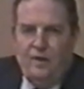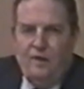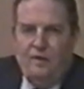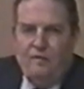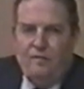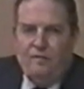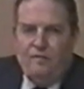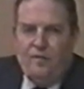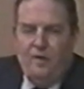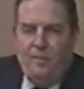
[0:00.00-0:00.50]

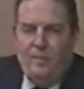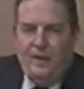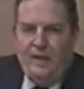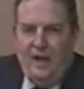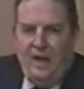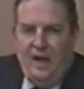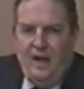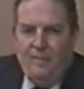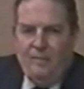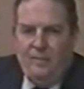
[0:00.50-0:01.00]
from an
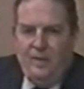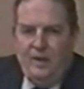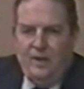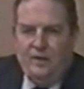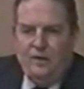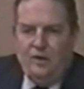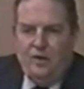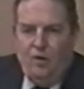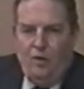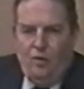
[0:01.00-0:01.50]

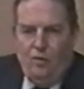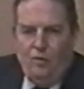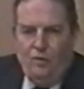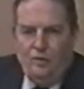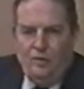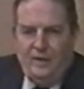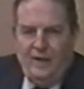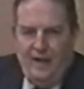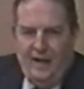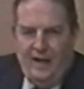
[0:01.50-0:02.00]
ambient
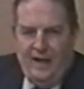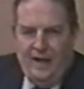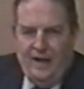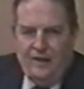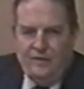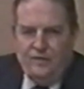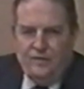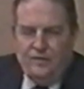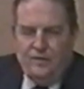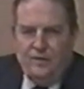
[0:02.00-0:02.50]
cold
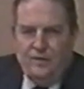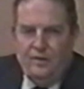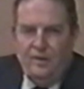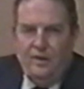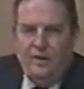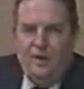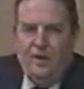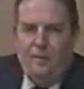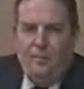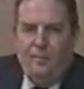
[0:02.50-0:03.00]
gas
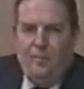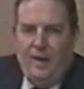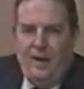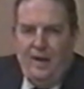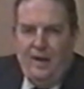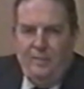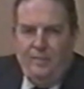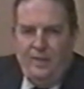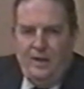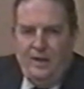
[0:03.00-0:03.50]

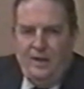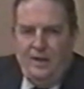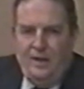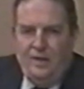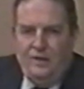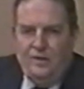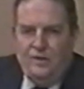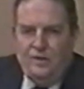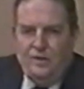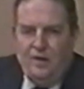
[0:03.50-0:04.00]
by
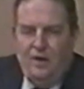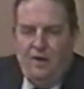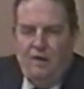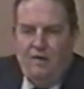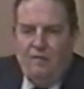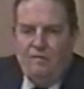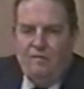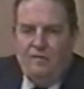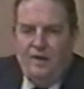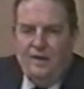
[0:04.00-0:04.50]
means
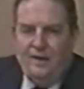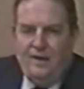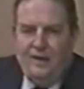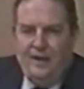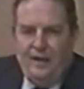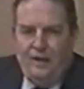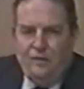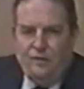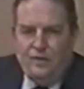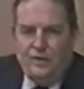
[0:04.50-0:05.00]
of an
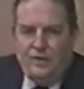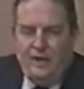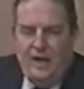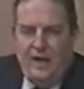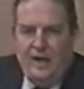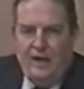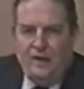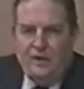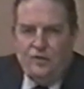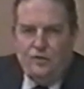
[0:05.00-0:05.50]

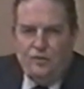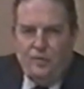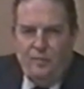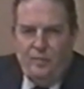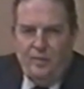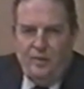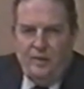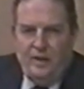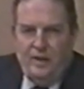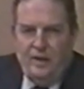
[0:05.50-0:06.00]
electrostatic
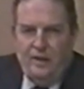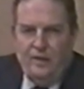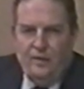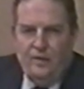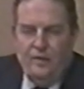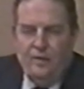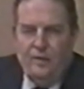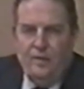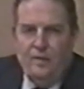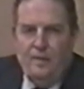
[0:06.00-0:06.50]
triple
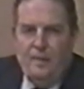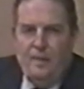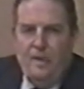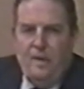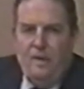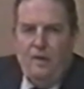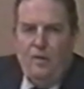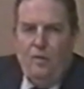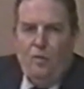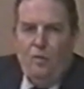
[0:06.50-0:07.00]
layer
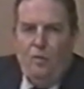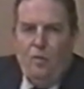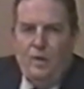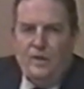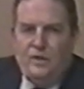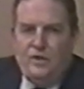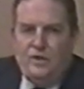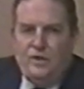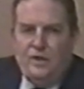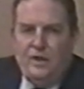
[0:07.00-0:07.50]

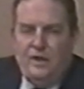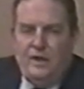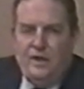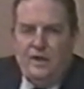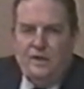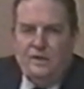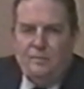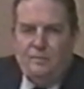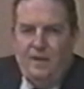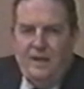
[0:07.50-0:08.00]
which
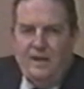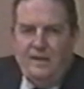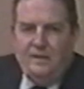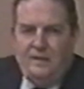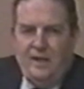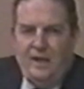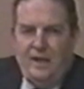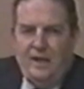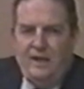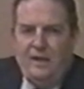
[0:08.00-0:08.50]
is
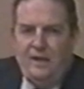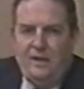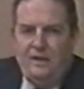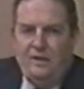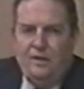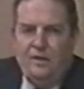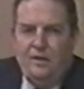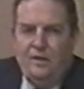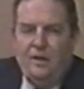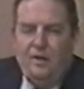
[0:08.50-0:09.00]

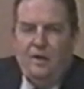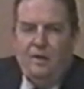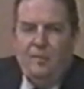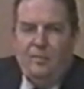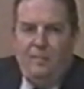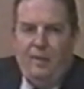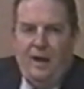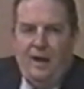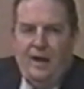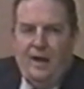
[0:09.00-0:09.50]
maintained
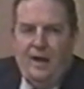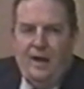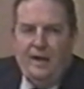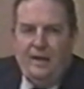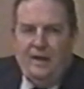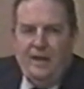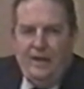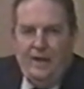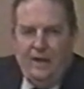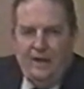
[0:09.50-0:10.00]
by
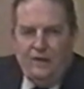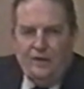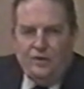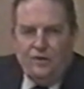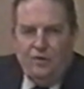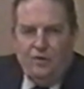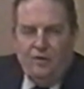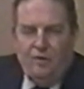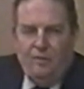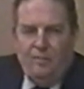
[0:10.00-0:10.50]

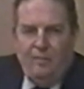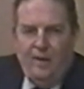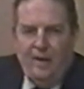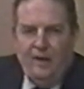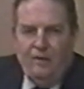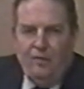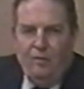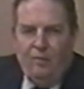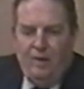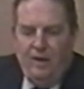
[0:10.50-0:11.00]
external
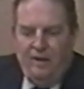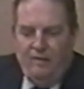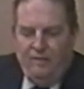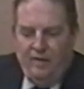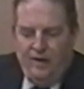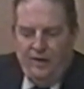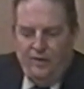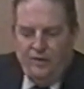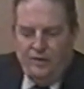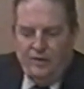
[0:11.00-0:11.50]
microwave
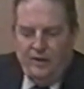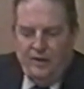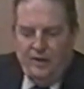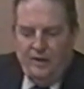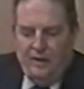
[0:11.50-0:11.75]
energy.